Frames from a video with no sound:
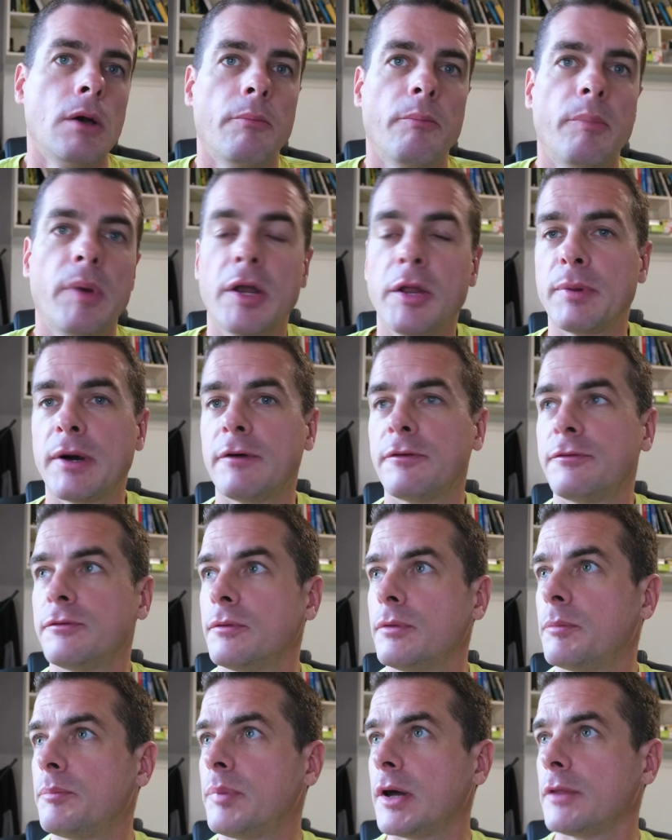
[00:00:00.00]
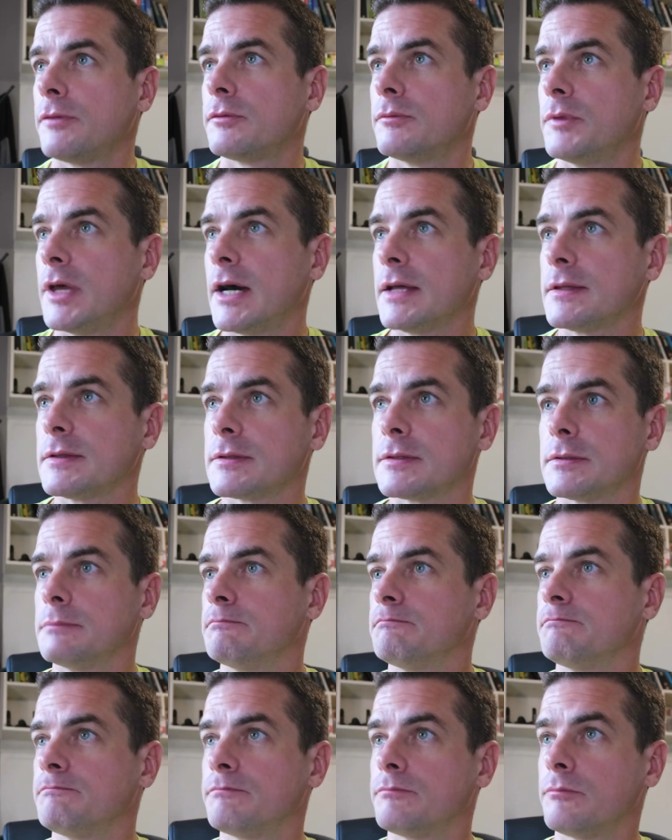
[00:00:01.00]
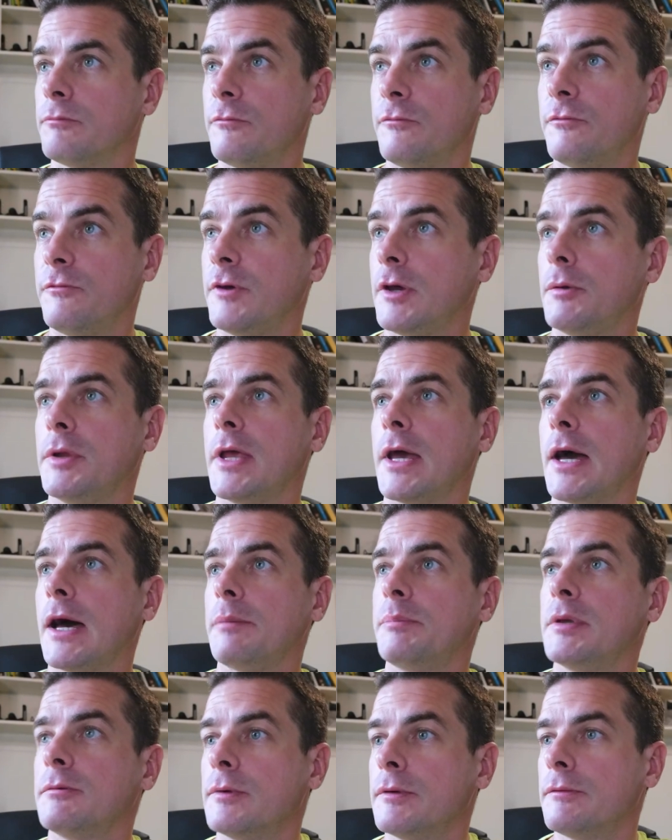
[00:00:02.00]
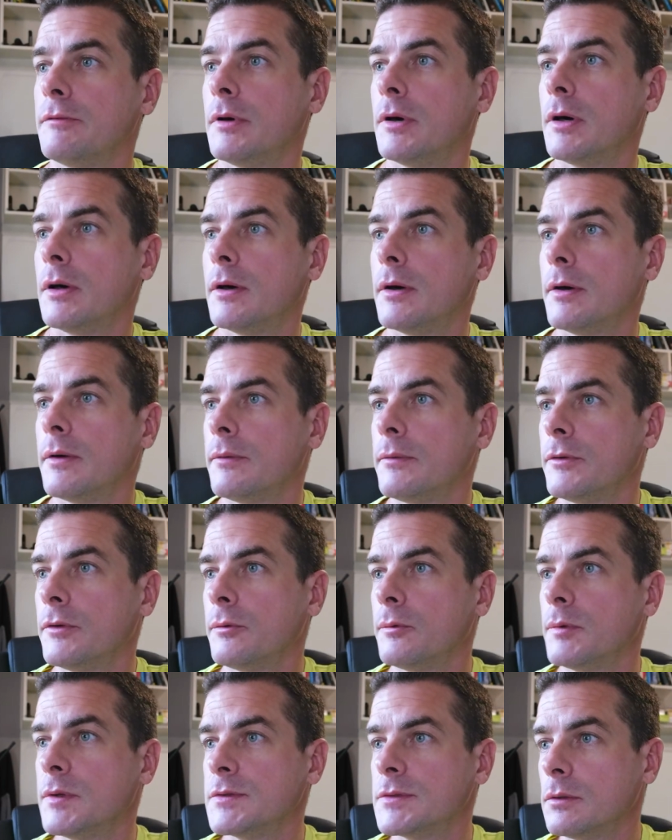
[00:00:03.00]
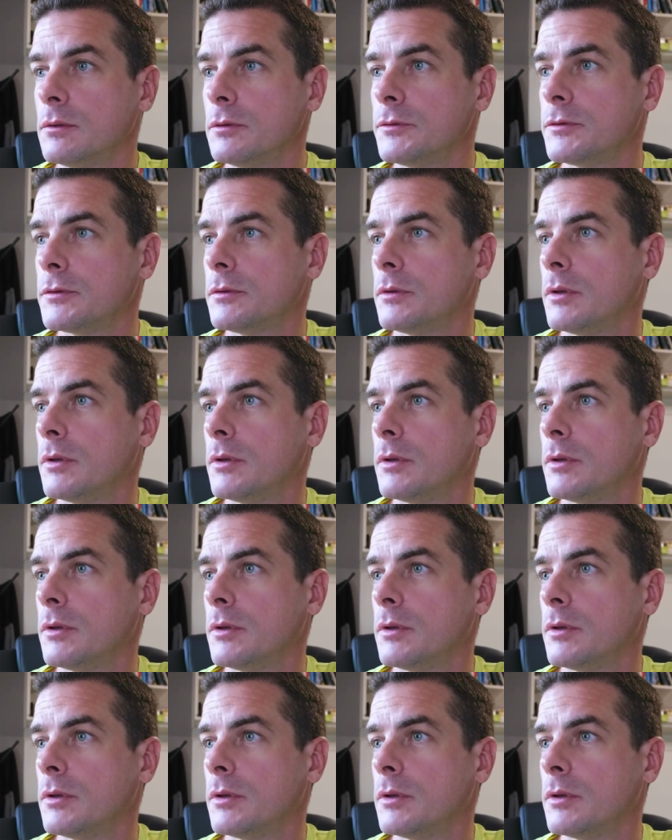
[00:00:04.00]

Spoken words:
But apart from that, very happy with the result.